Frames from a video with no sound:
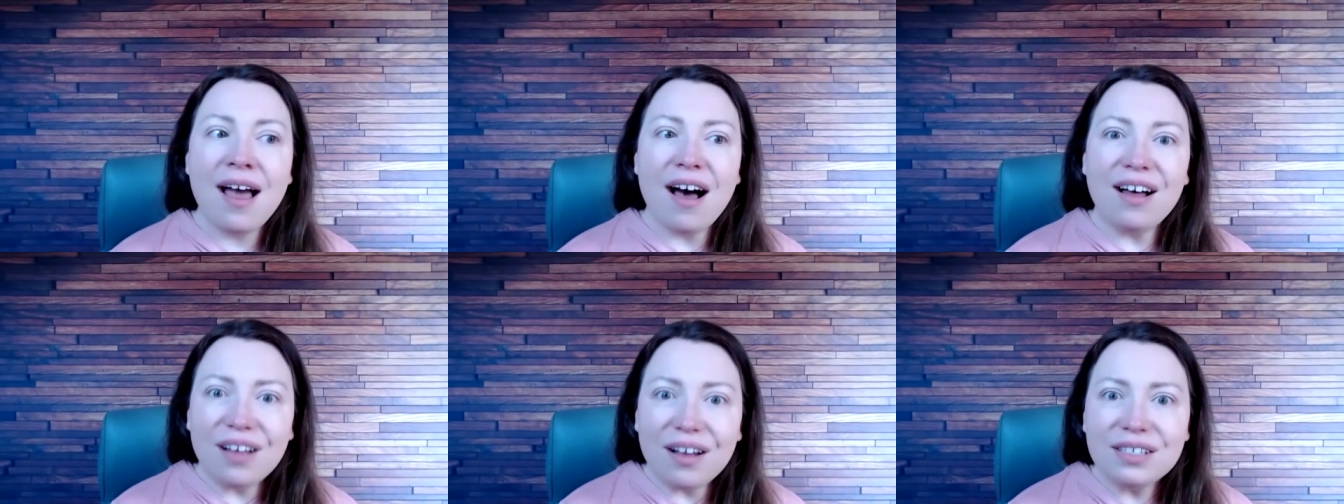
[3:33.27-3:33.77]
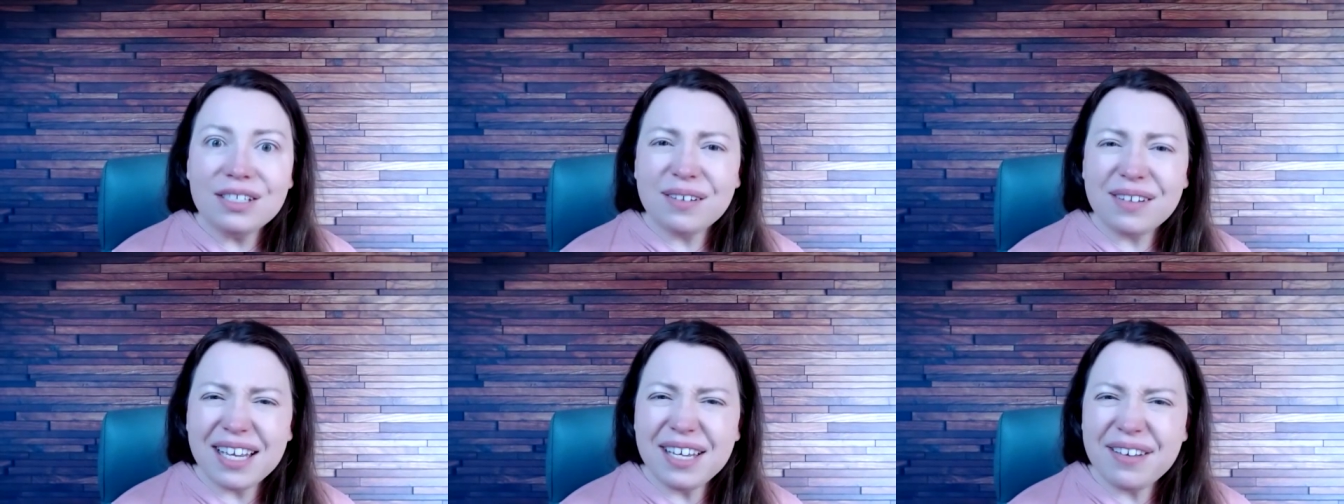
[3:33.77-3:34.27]
I'll
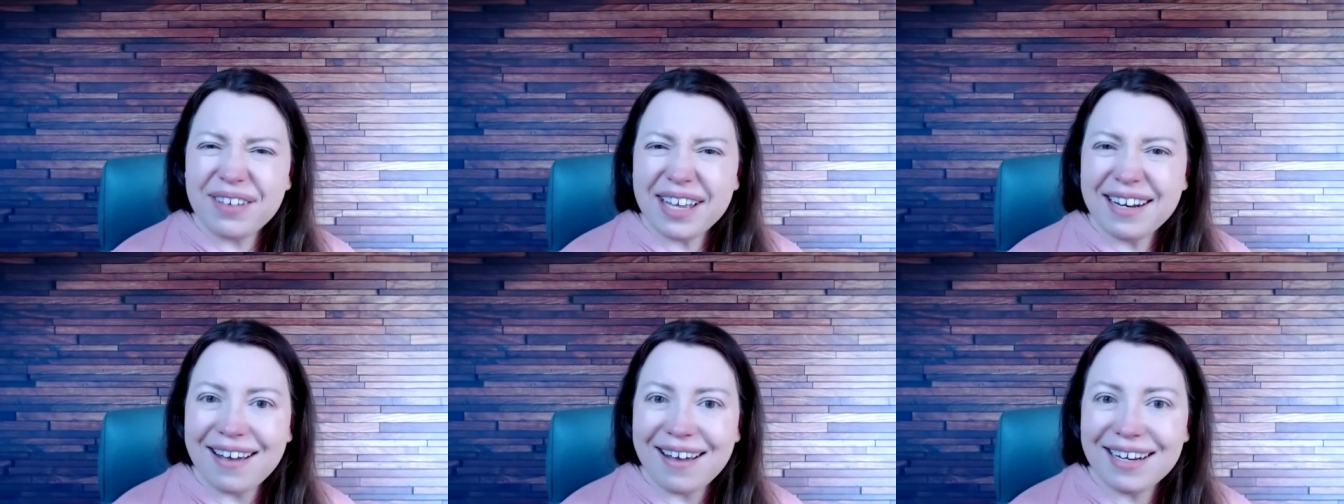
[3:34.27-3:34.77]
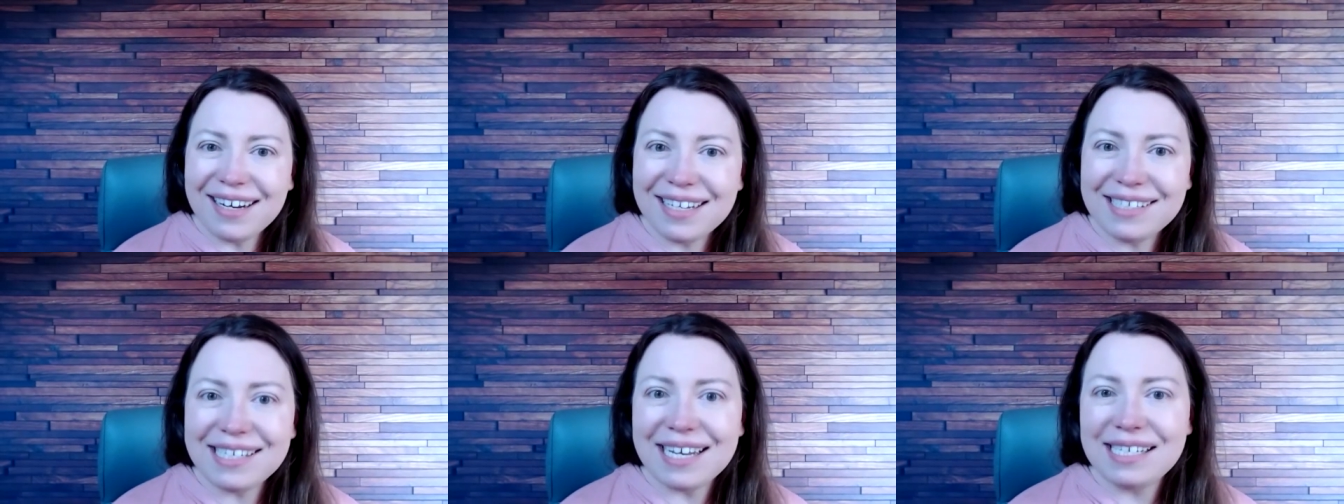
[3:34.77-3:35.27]
also let you in on an
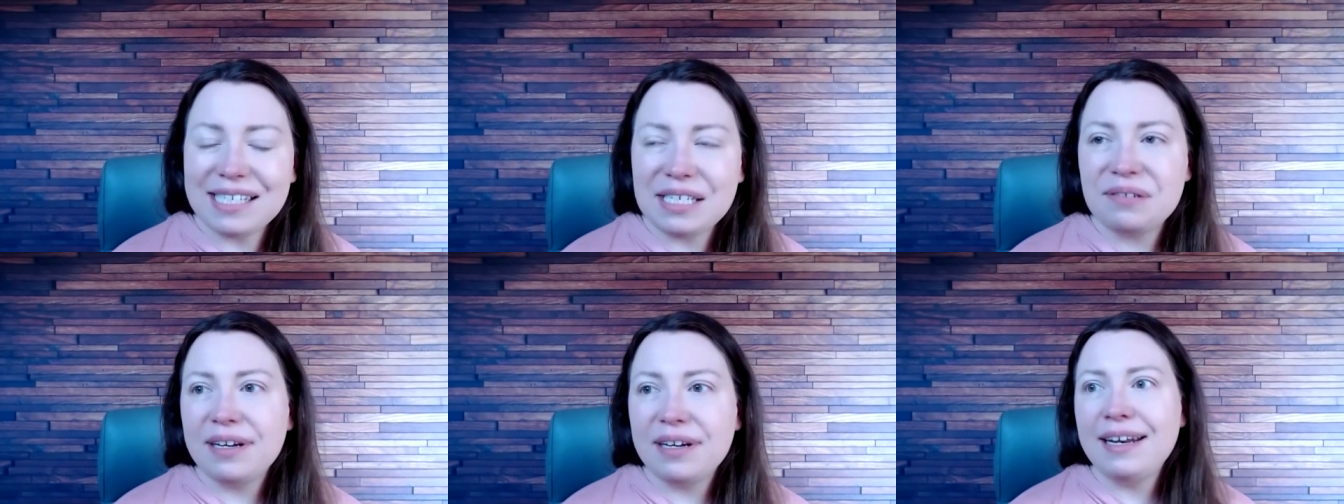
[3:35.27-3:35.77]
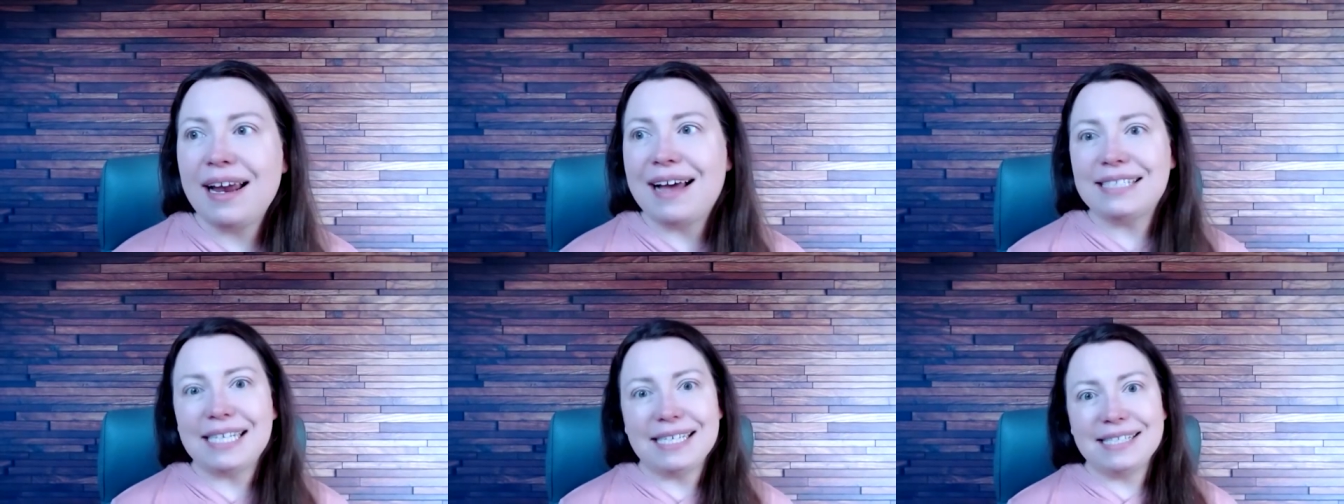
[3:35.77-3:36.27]
inside secret.
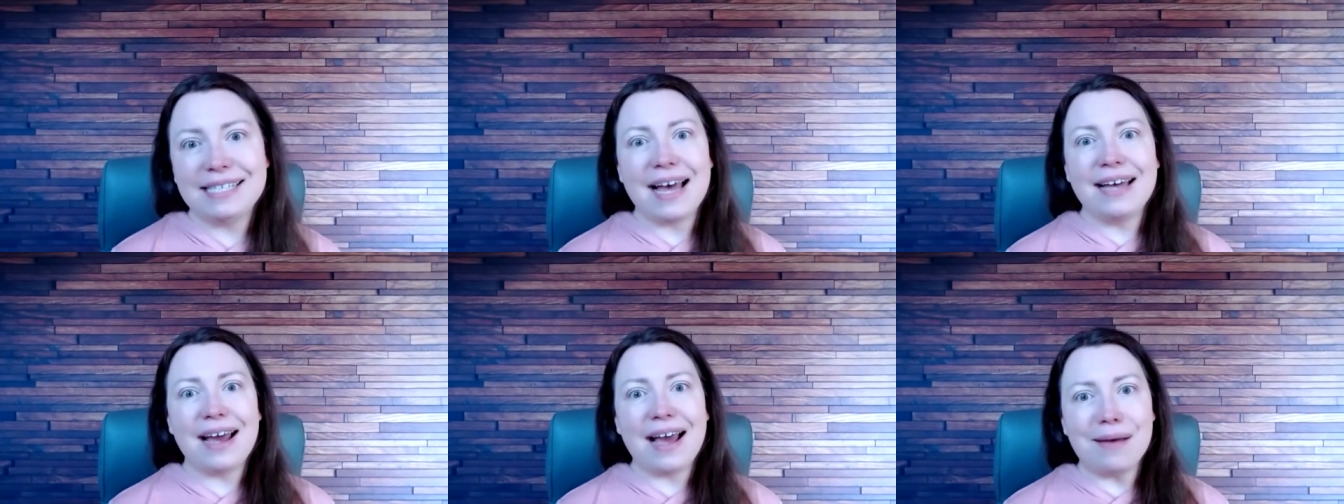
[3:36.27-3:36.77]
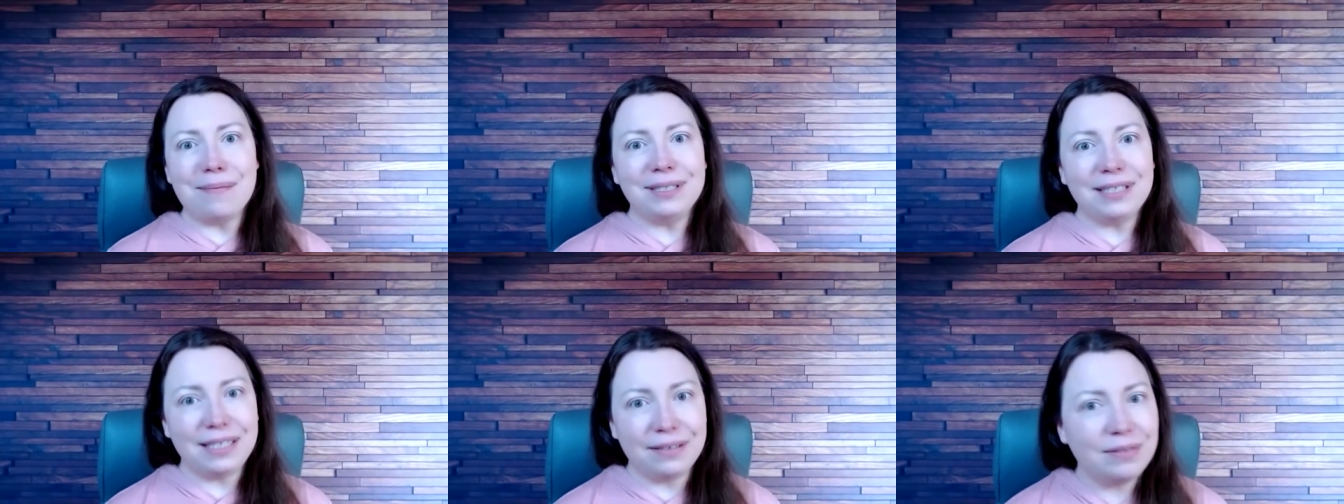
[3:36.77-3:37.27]
As I said, I
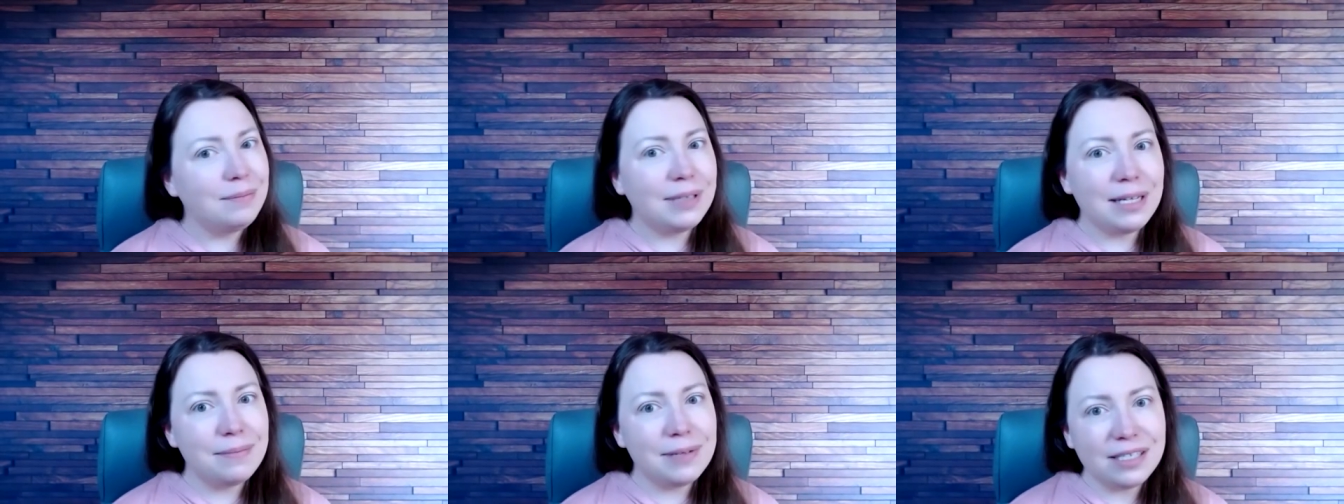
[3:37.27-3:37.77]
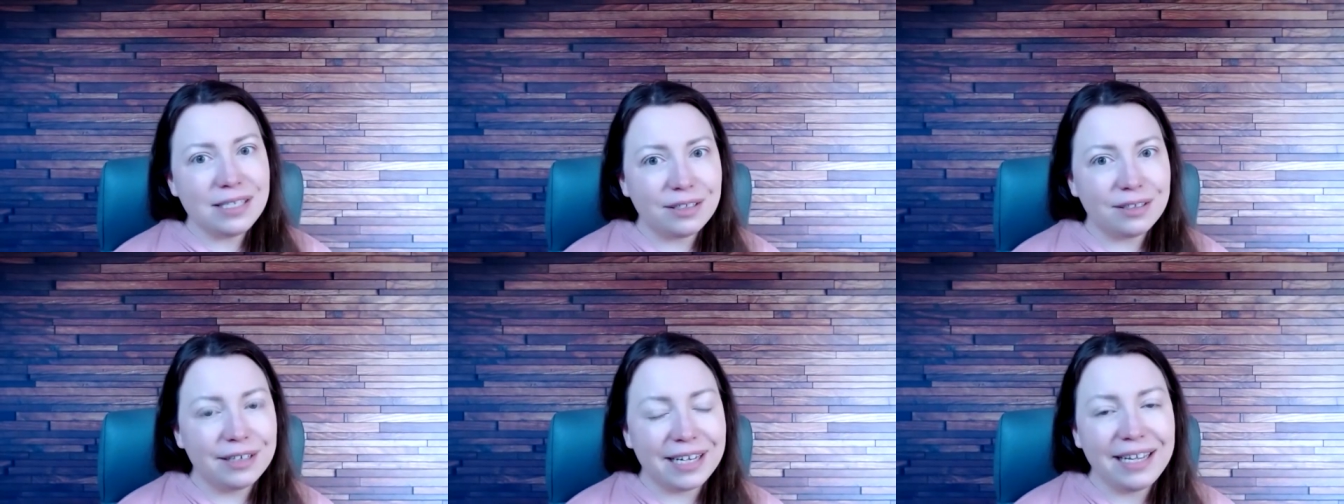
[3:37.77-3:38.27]
believe in play-based
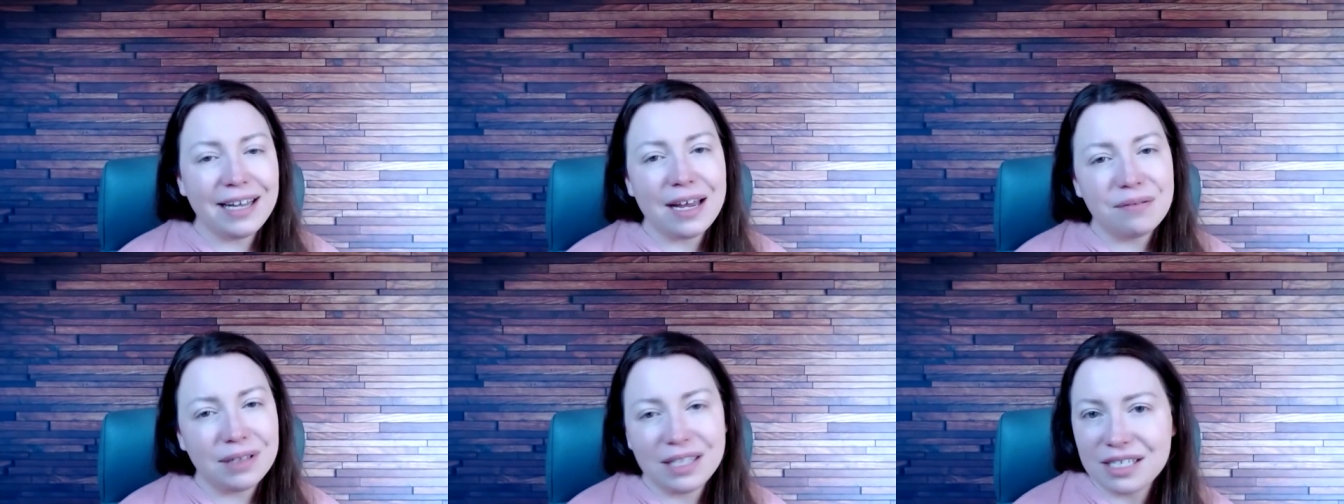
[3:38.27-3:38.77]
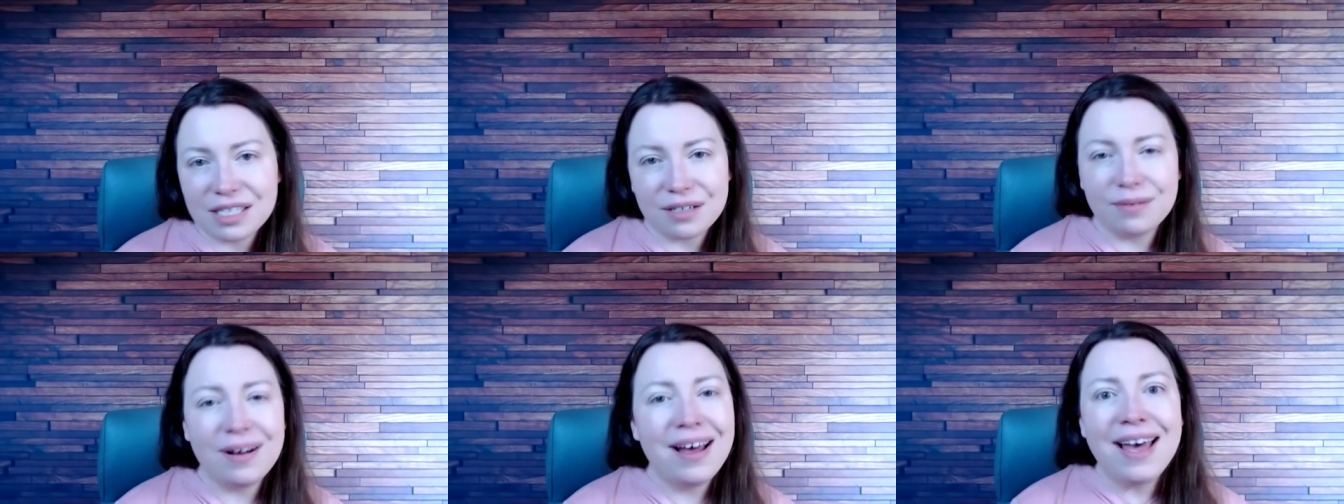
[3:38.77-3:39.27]
learning. I really
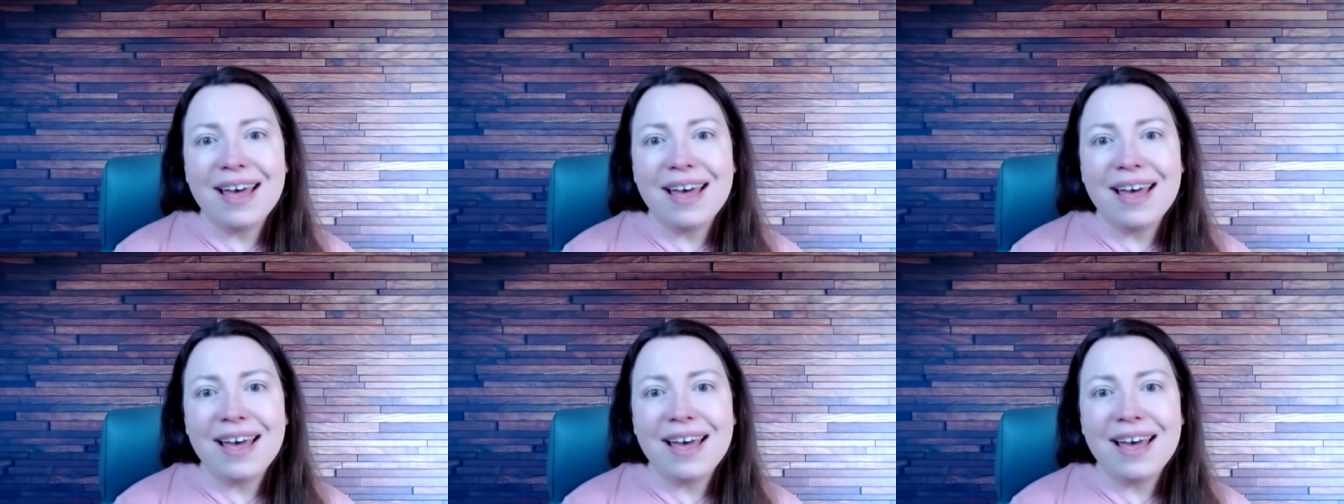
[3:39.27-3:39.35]
do.